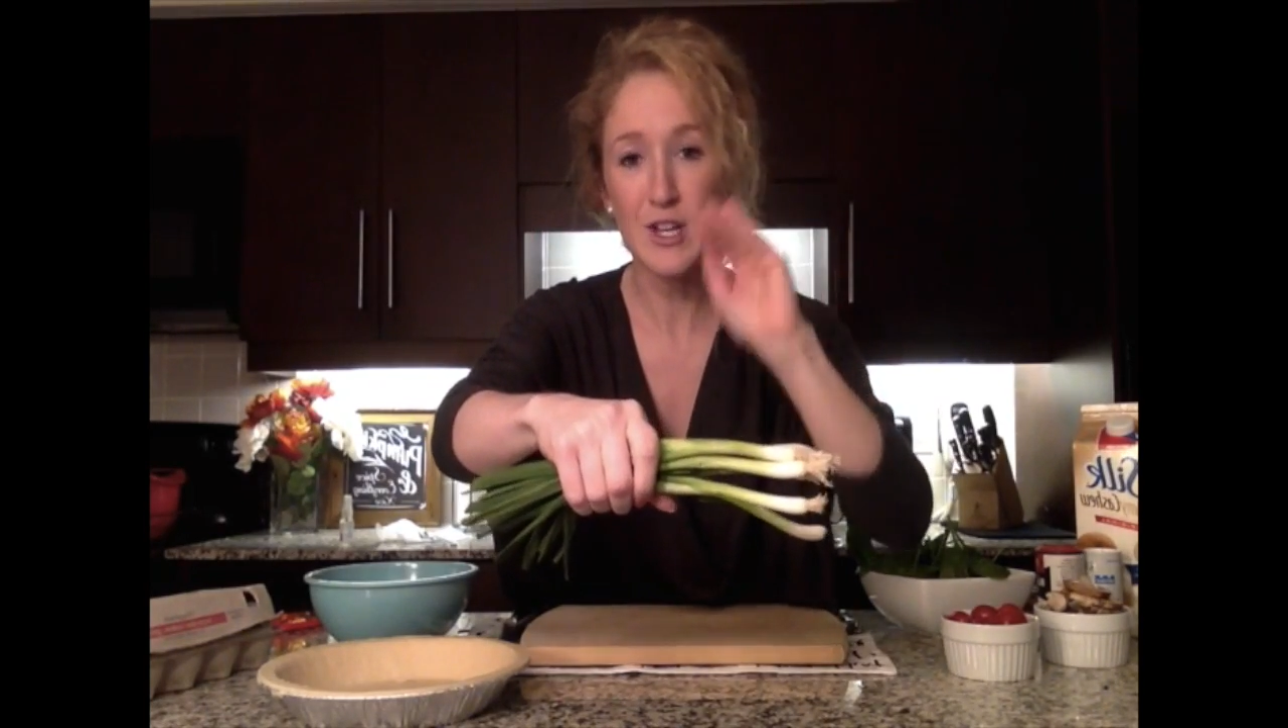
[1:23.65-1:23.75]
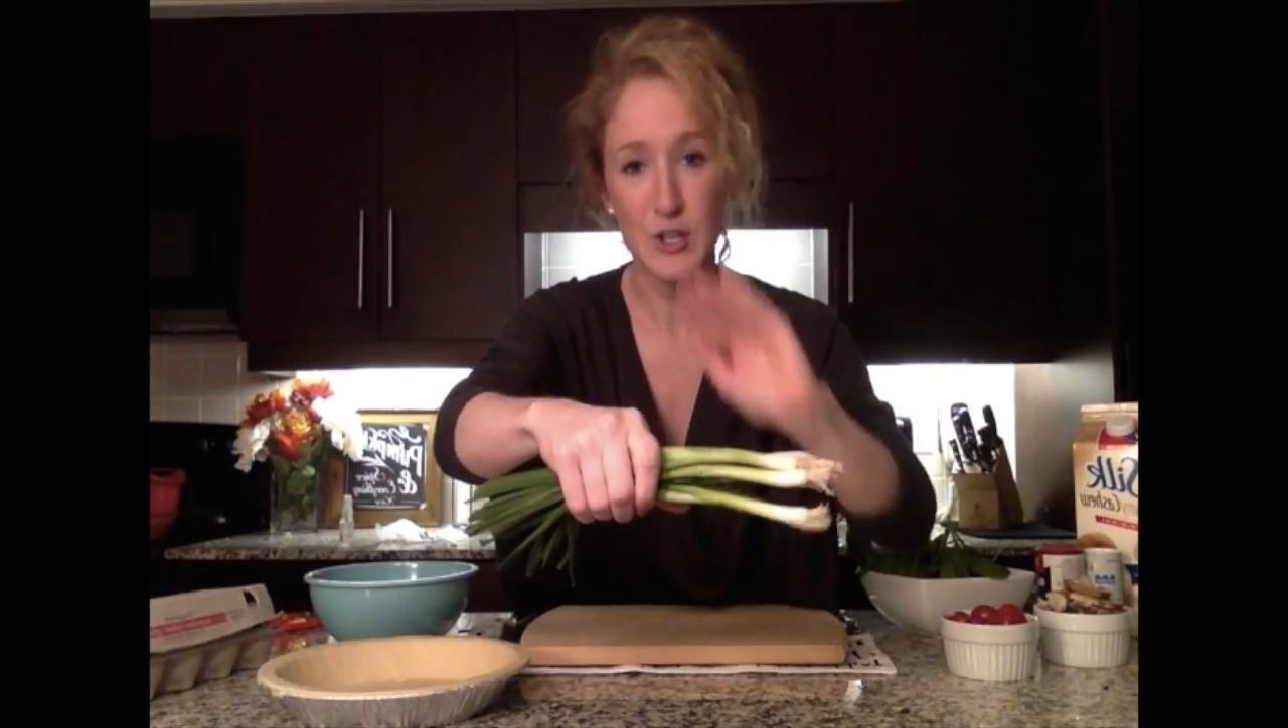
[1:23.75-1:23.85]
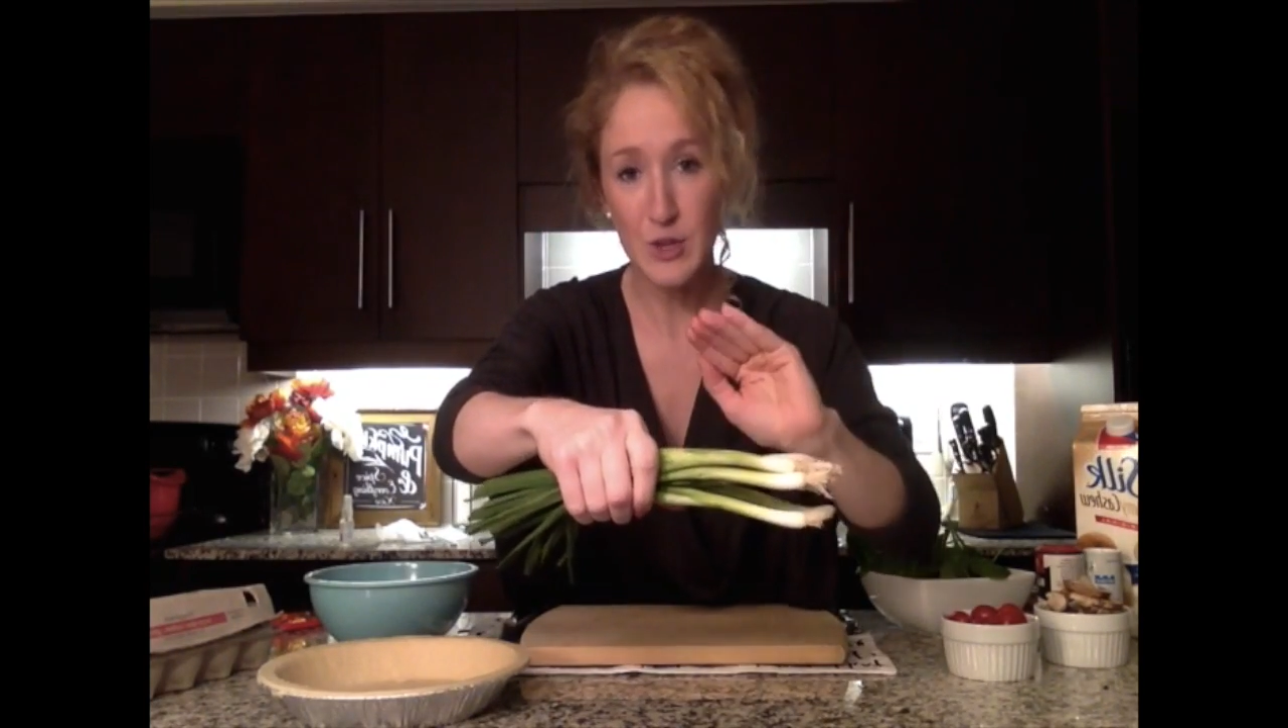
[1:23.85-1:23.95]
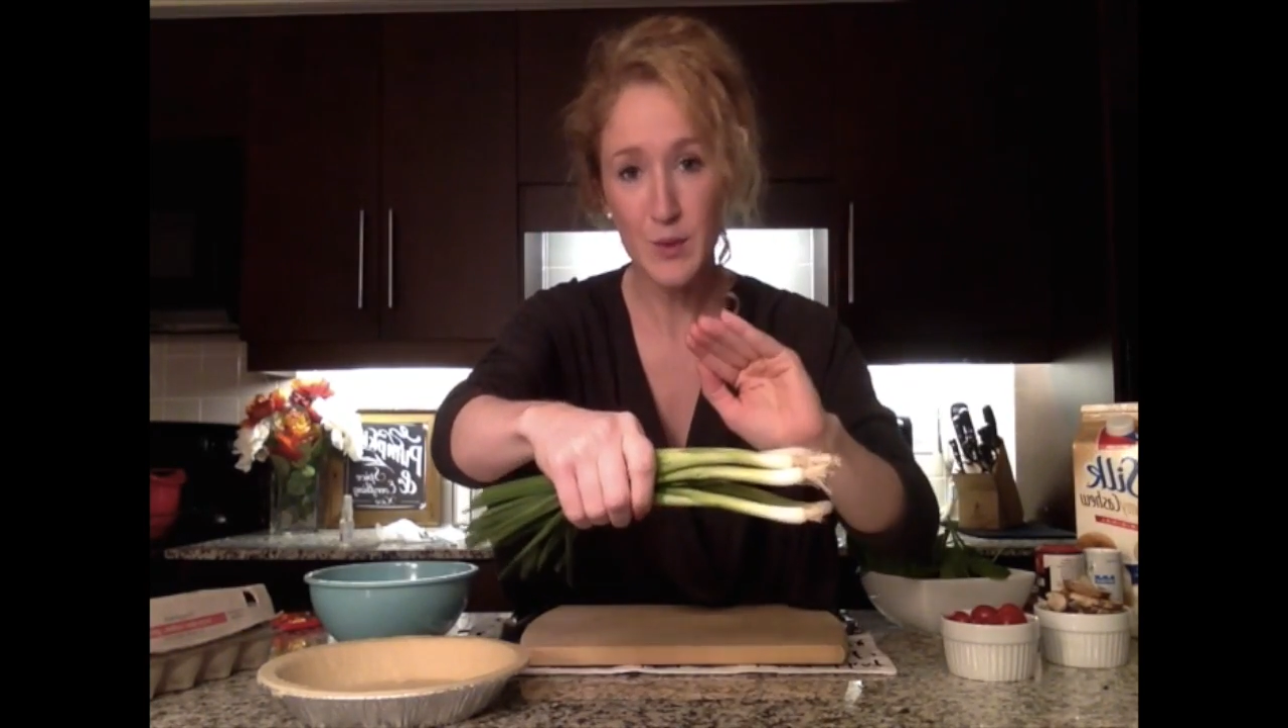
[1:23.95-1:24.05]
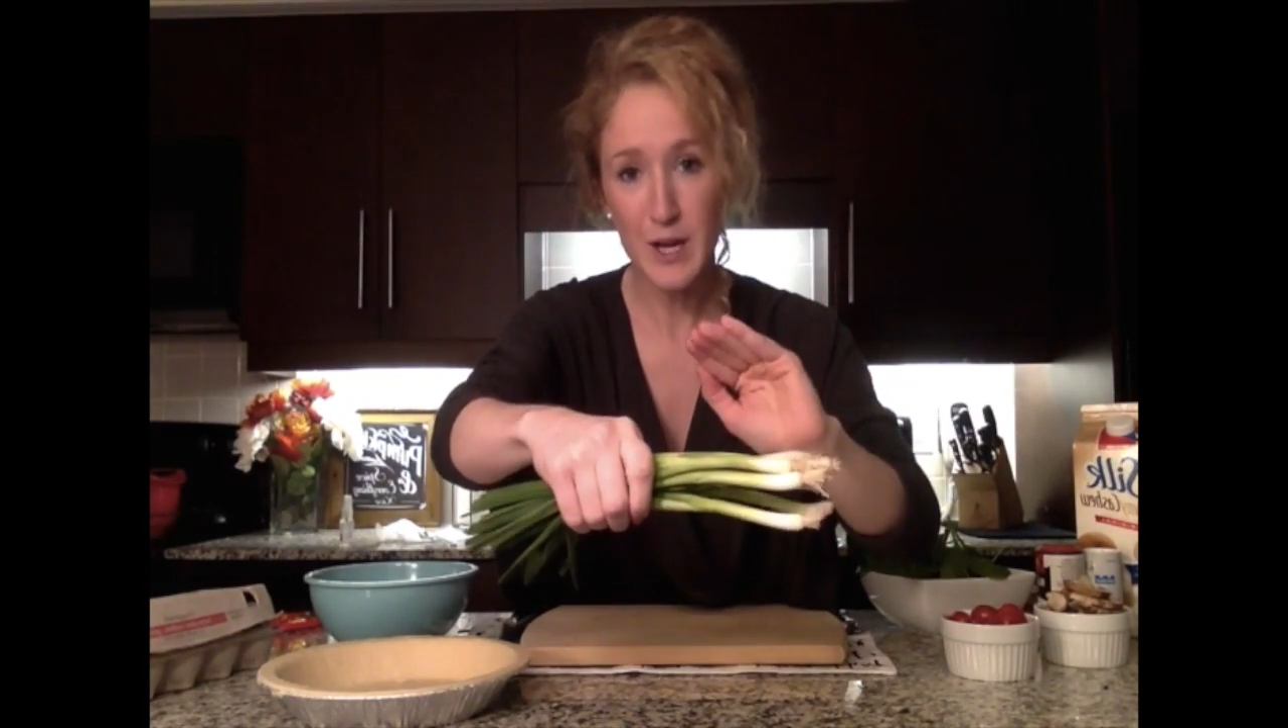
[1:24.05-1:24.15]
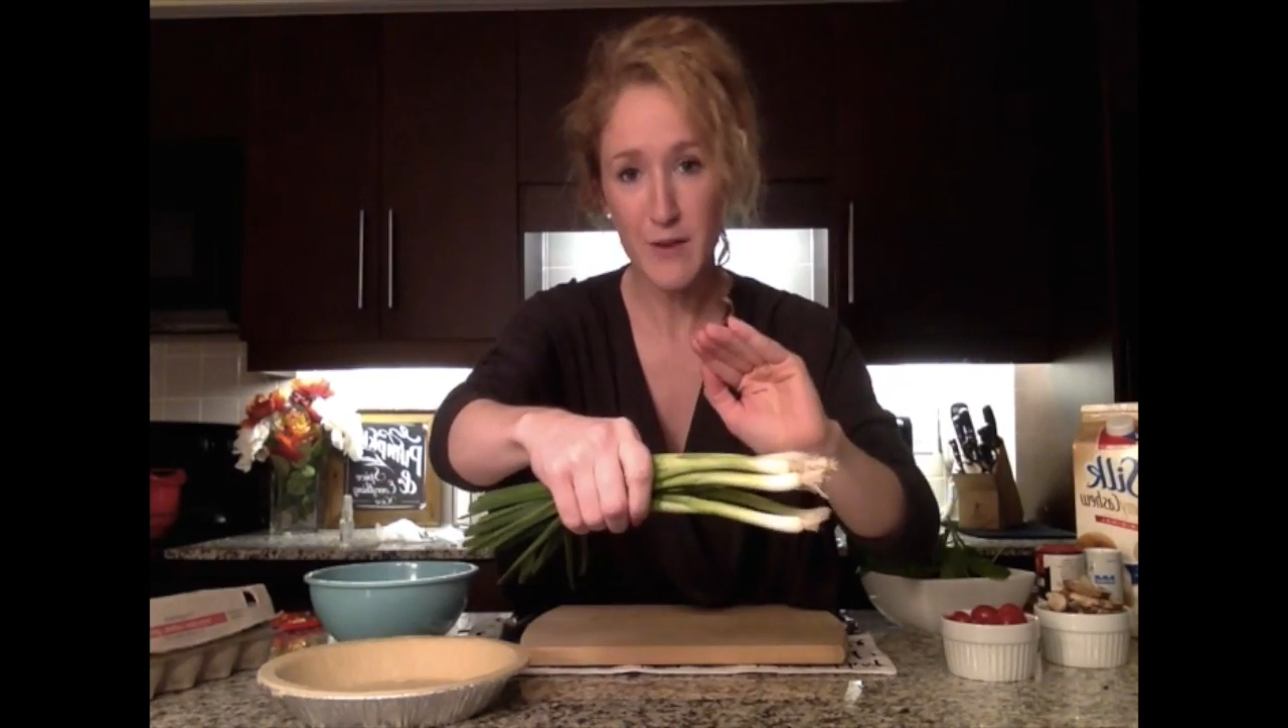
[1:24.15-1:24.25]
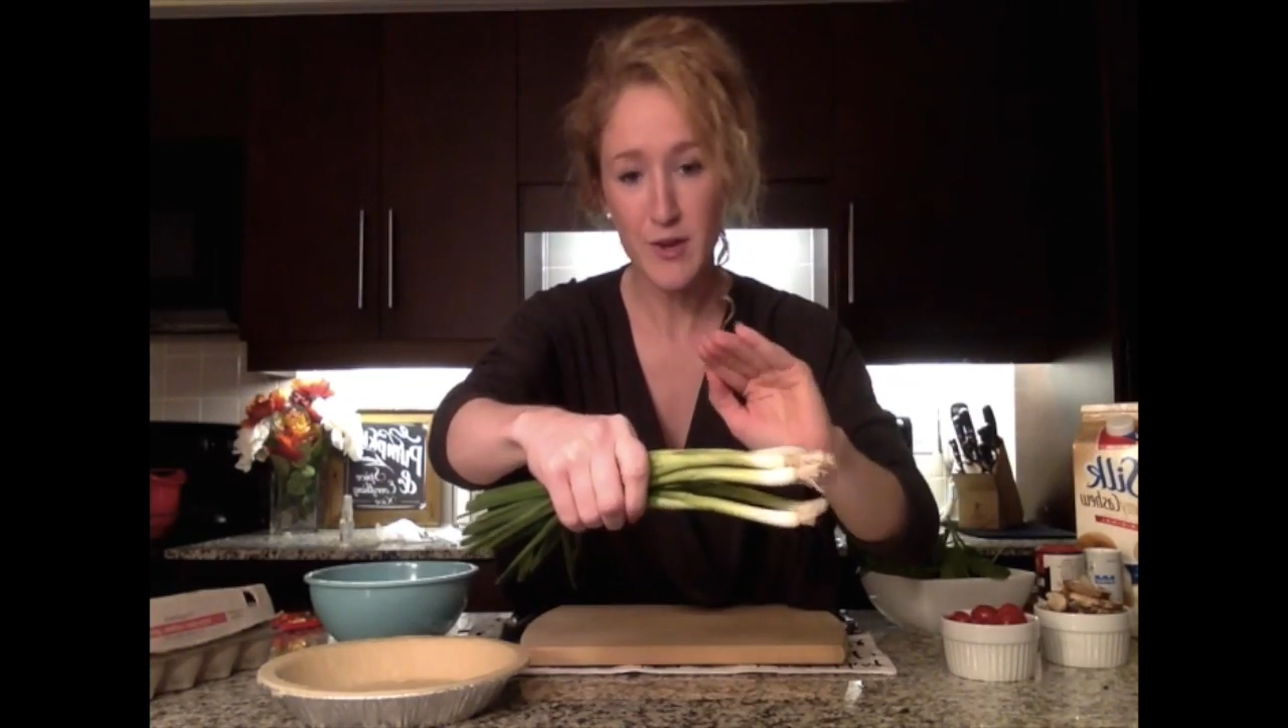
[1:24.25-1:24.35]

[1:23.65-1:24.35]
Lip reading: do whatever